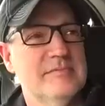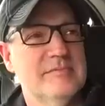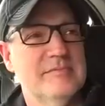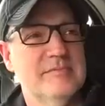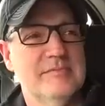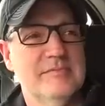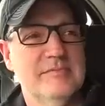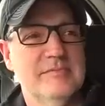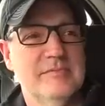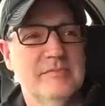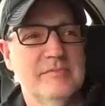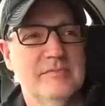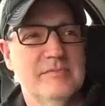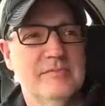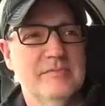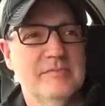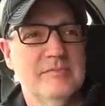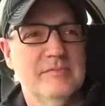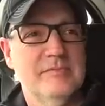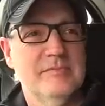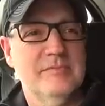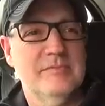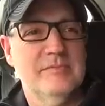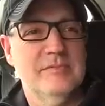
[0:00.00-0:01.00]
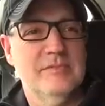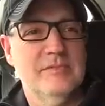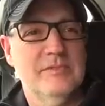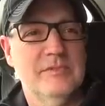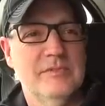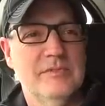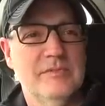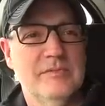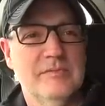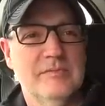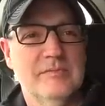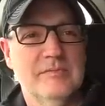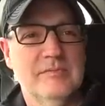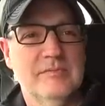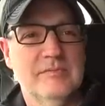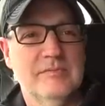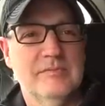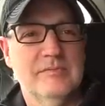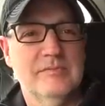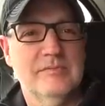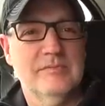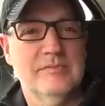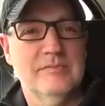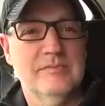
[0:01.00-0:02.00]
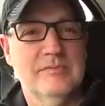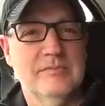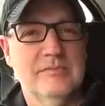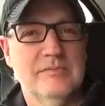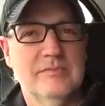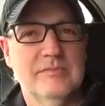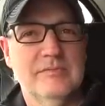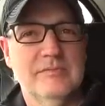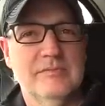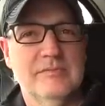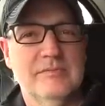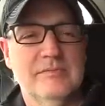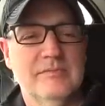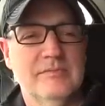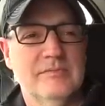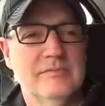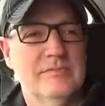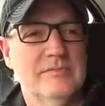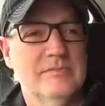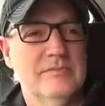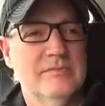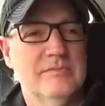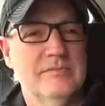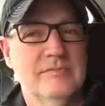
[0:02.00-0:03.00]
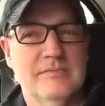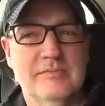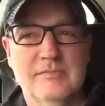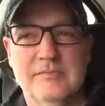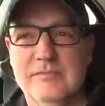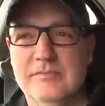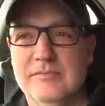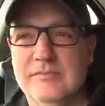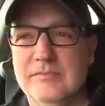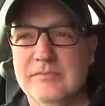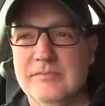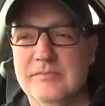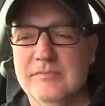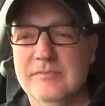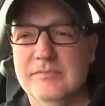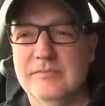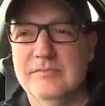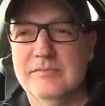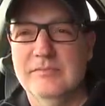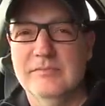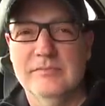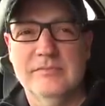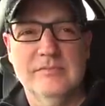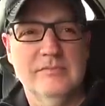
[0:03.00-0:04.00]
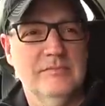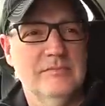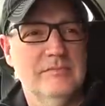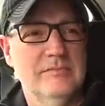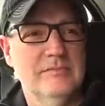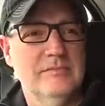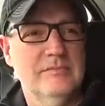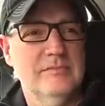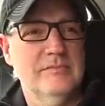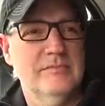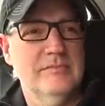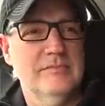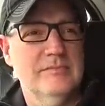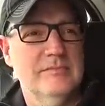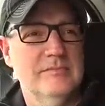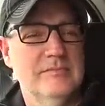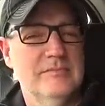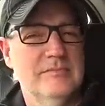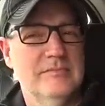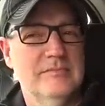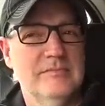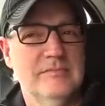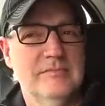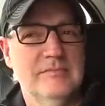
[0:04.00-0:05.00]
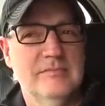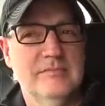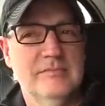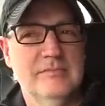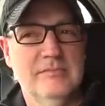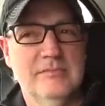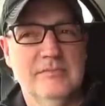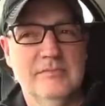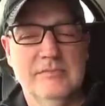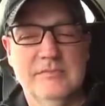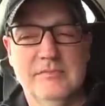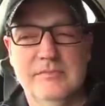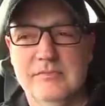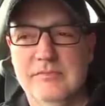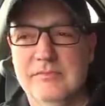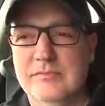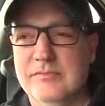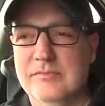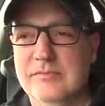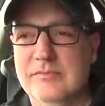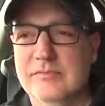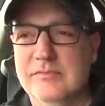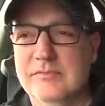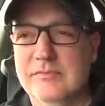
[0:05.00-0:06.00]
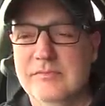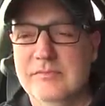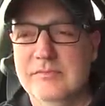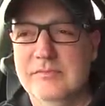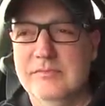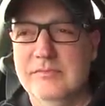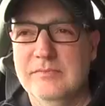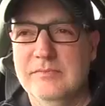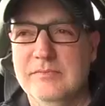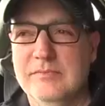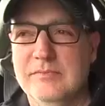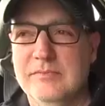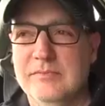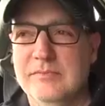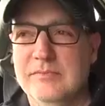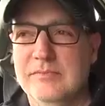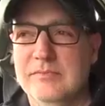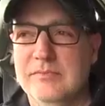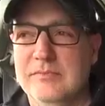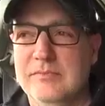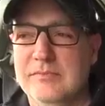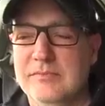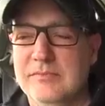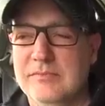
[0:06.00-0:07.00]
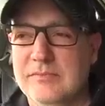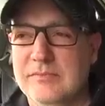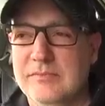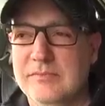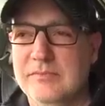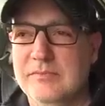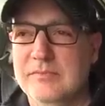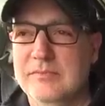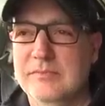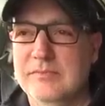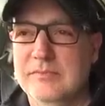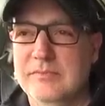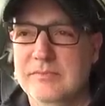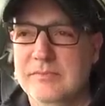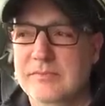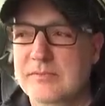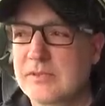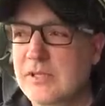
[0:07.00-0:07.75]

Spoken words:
(silent)